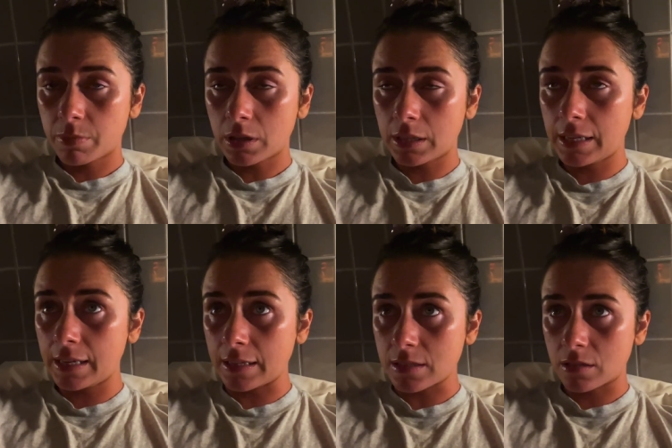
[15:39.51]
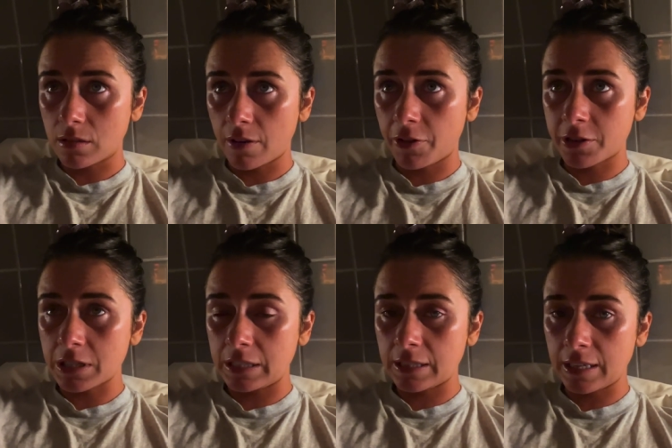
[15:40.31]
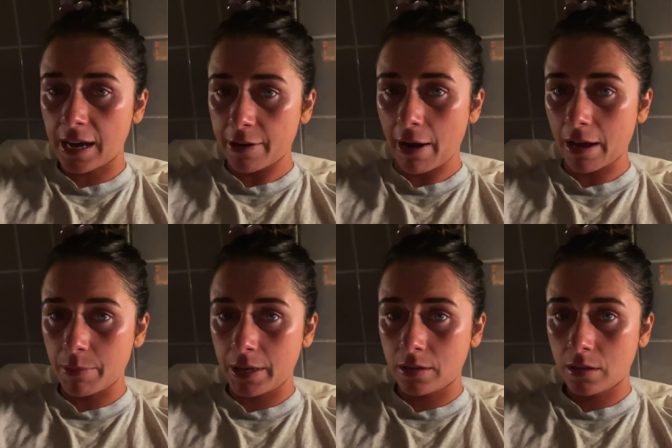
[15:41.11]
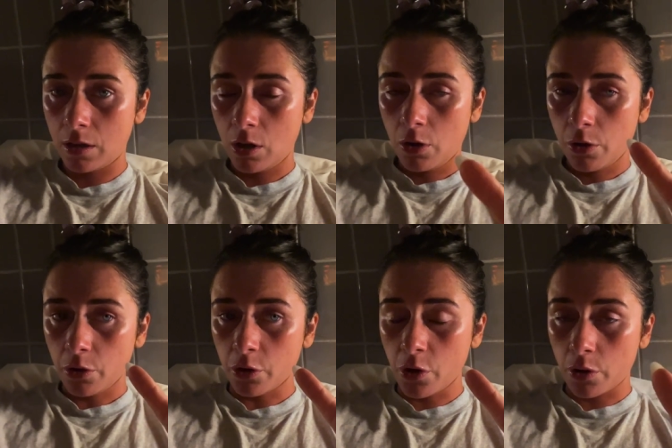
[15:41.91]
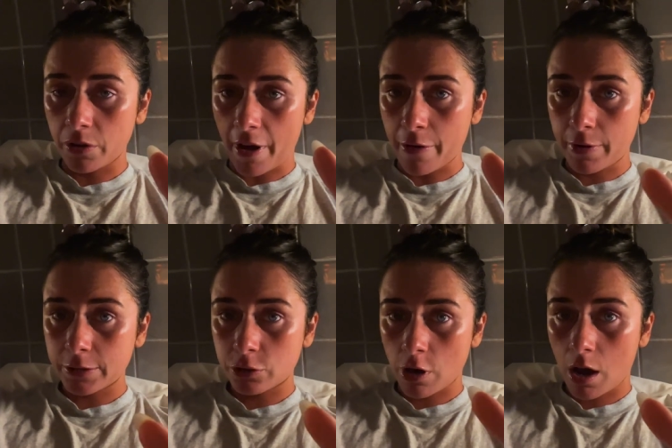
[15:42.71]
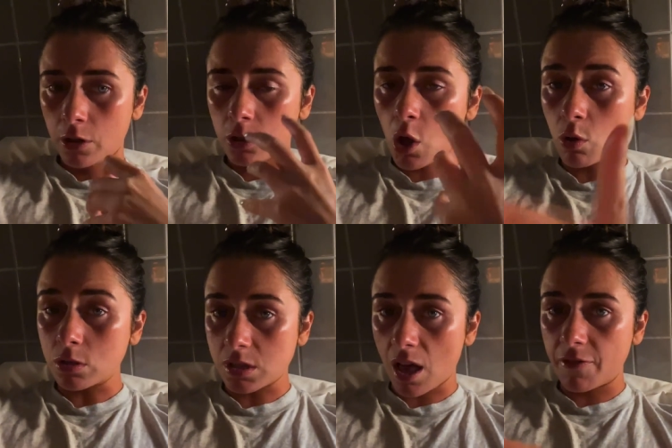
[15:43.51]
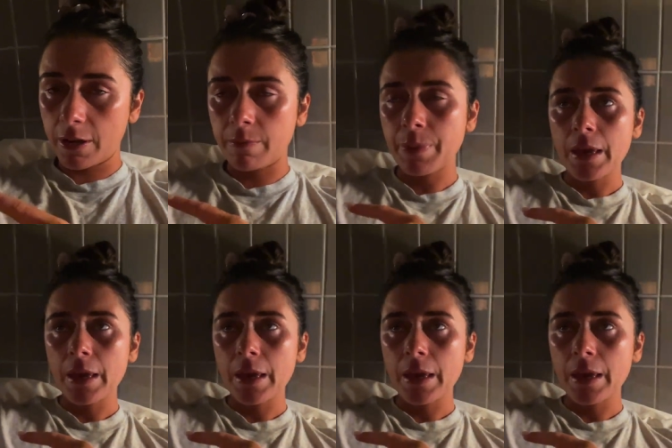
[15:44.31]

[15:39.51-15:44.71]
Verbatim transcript: Please, if there's anything I recommend, go to that restaurant. Locals love it.